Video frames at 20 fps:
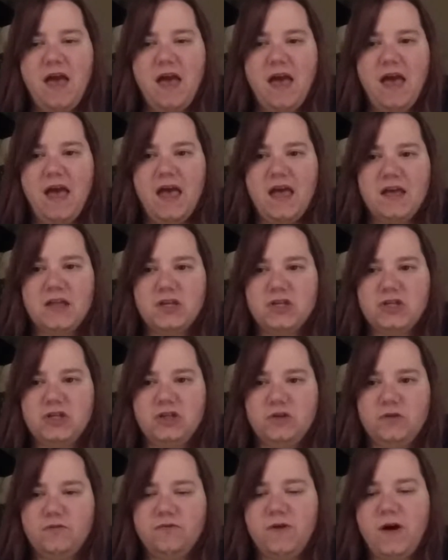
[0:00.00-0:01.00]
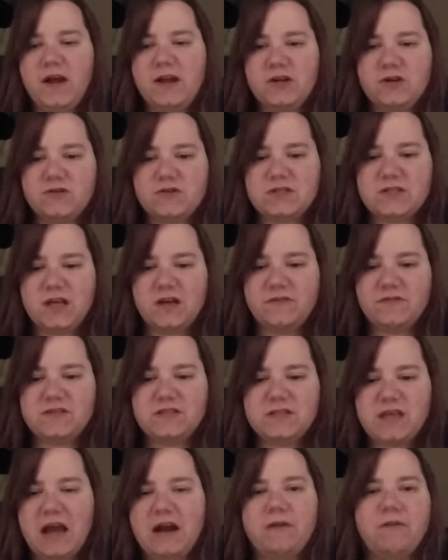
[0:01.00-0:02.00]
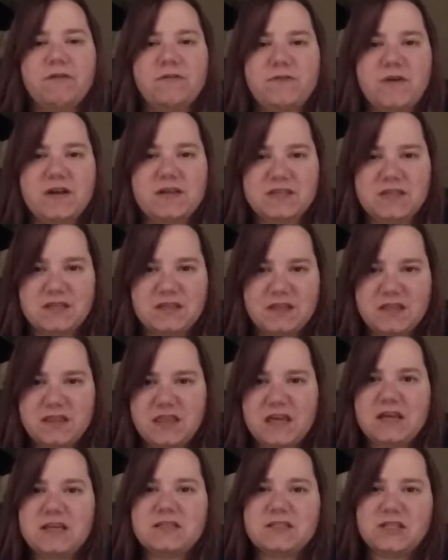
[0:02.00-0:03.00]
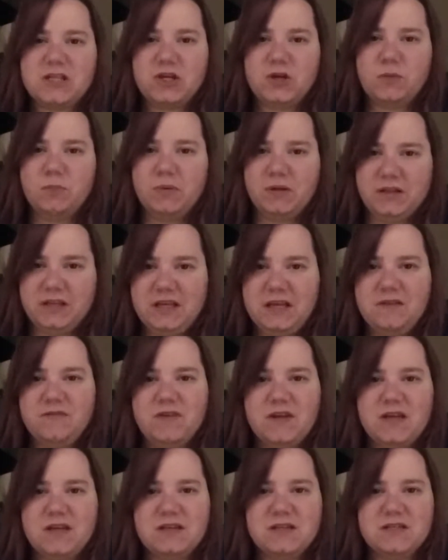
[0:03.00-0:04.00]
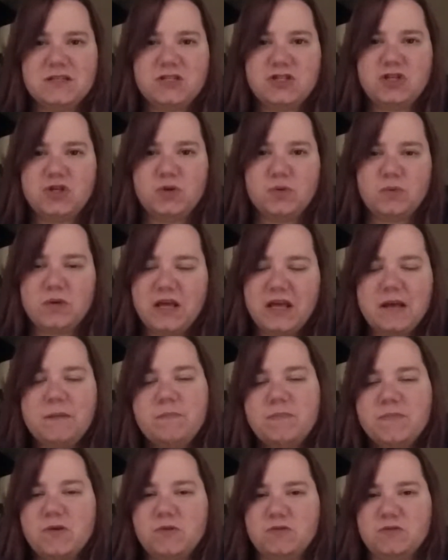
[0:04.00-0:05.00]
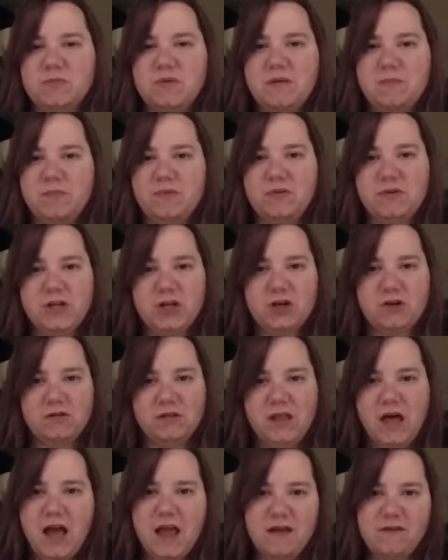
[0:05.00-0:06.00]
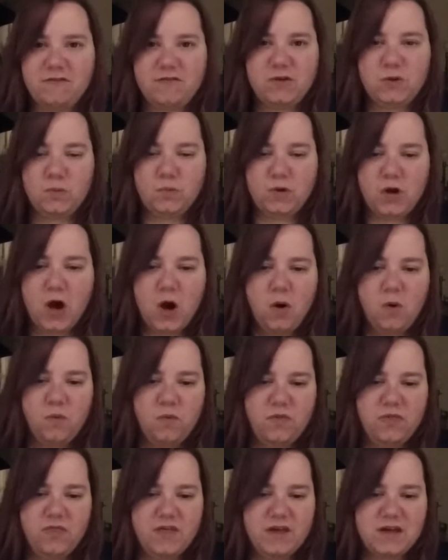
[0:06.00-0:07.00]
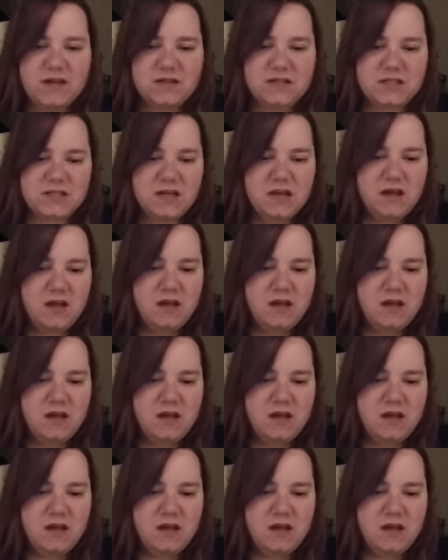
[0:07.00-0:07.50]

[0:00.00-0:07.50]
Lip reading: and you find yourself sacrificing the things that you believe in to keep those people in your life, you know that